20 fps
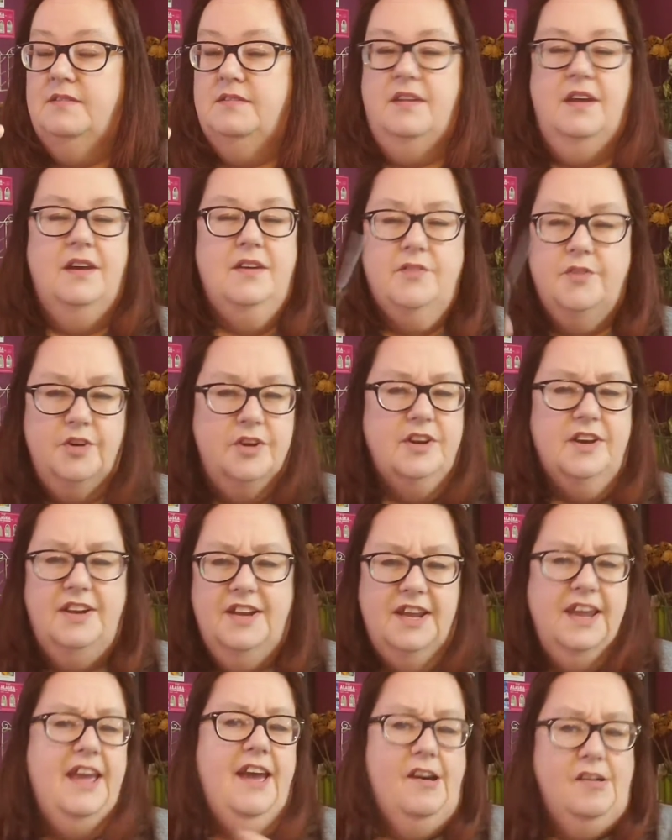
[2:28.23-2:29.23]
Not for
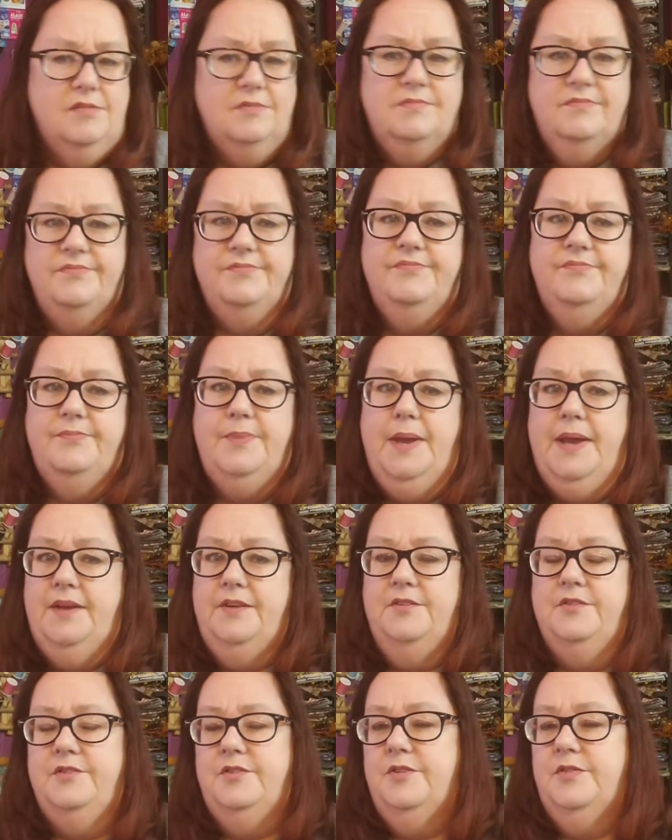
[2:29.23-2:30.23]
cutting out
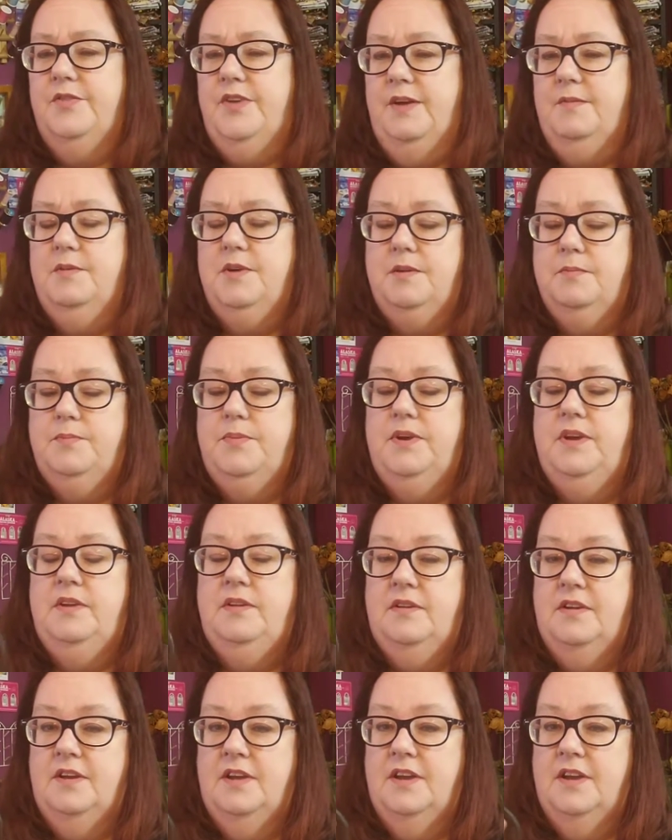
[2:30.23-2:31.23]
patterns or fabric,
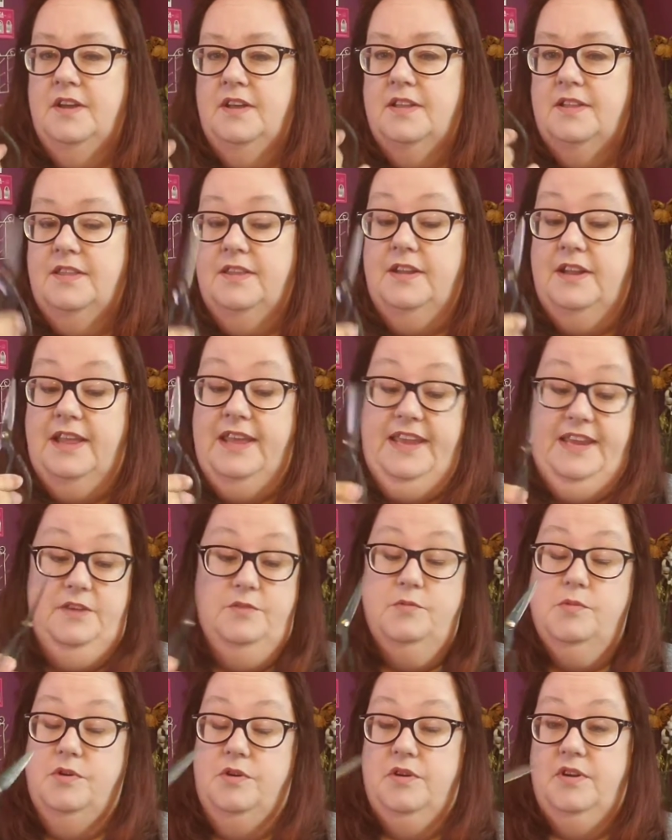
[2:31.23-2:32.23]
but little
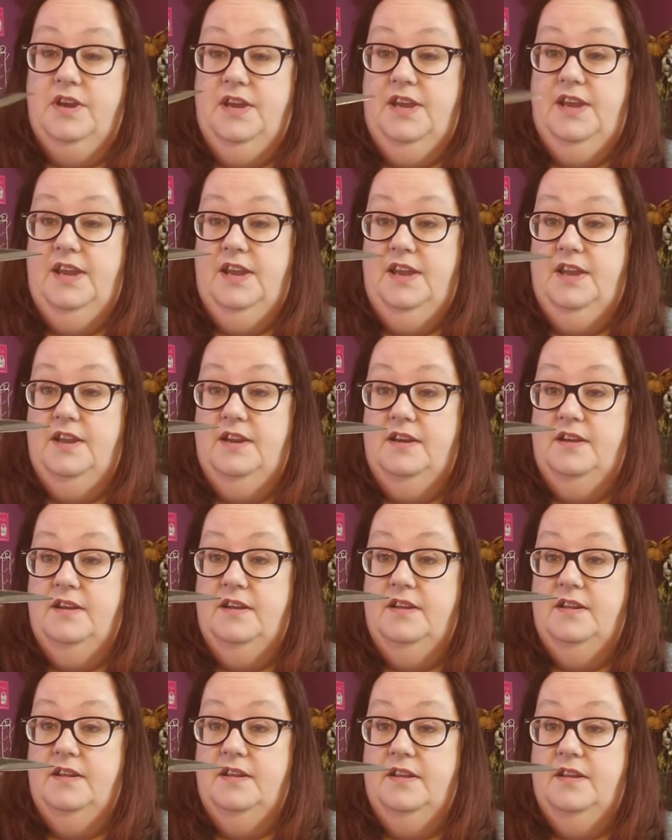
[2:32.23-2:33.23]
handwork.
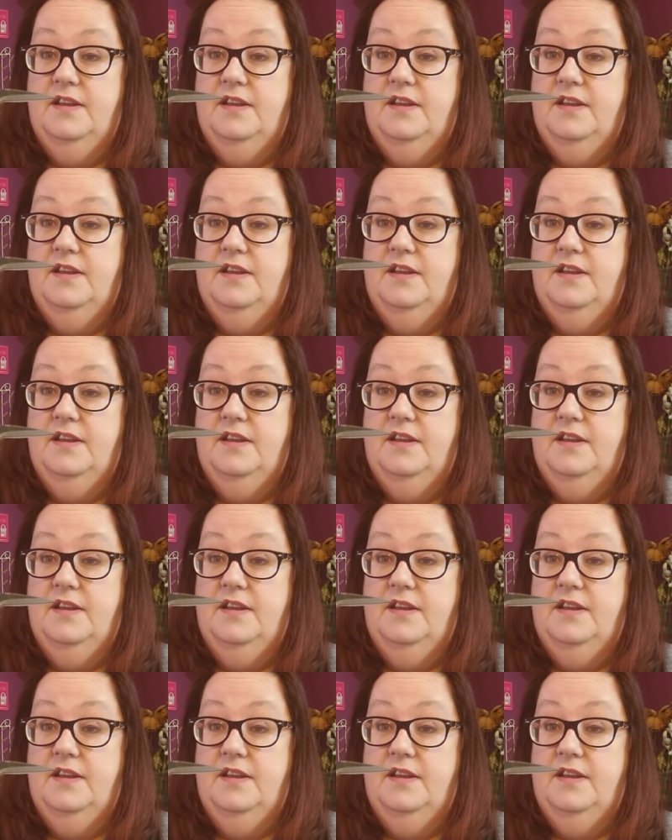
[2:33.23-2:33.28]
And